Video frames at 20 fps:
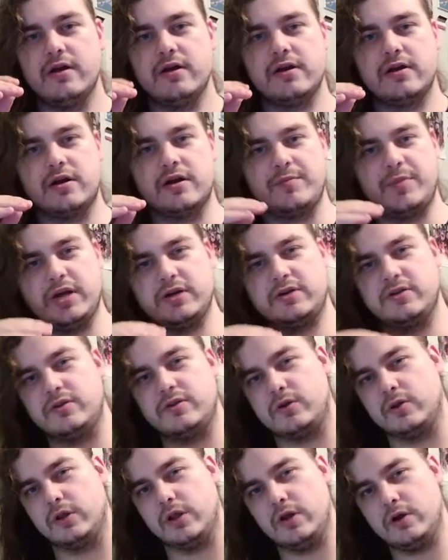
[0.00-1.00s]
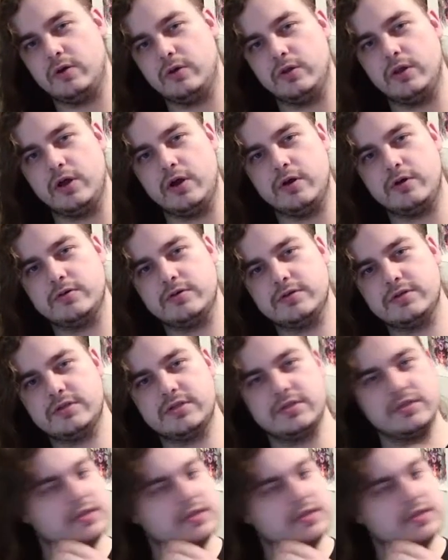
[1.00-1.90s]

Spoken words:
compared to their low lows,